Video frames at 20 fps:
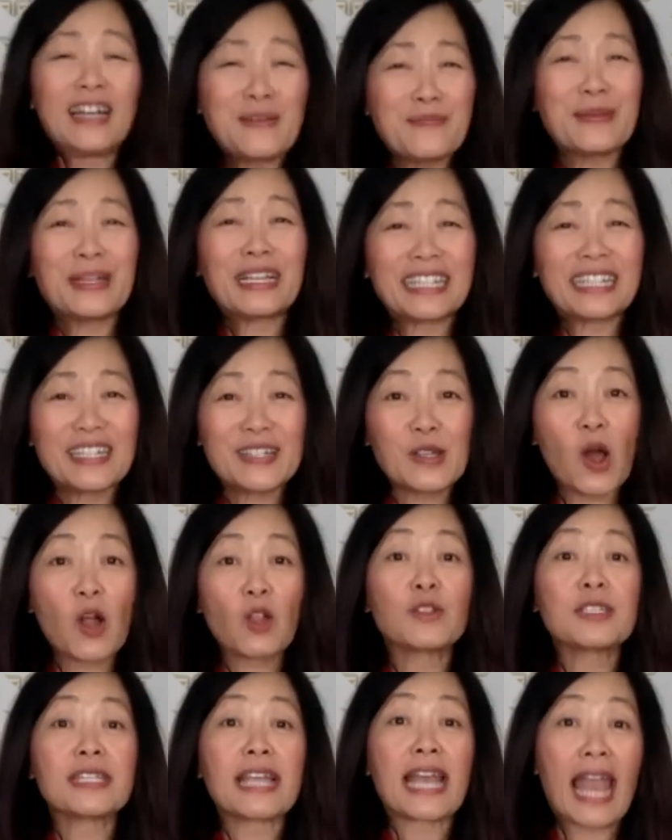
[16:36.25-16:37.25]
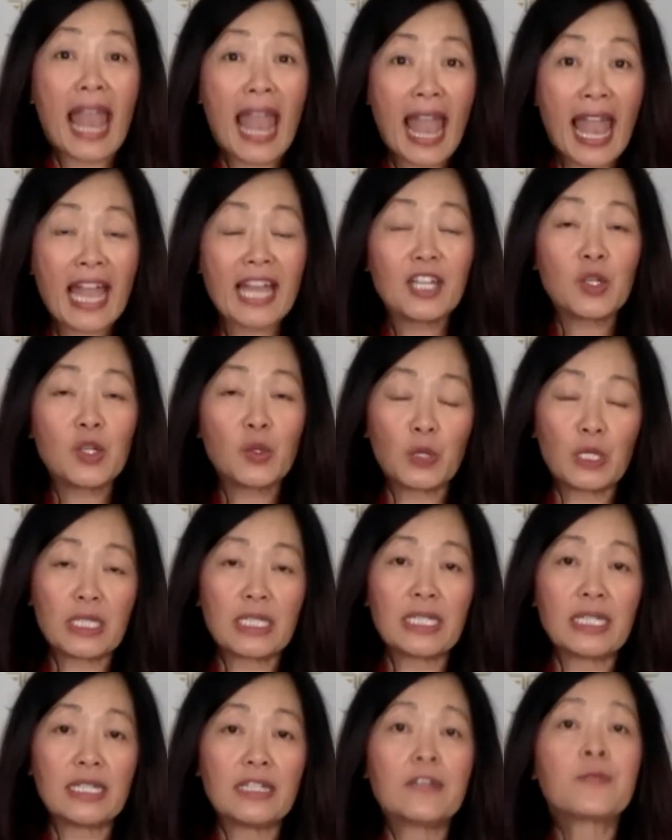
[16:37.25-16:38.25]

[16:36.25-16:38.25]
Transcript: billion dollars annually.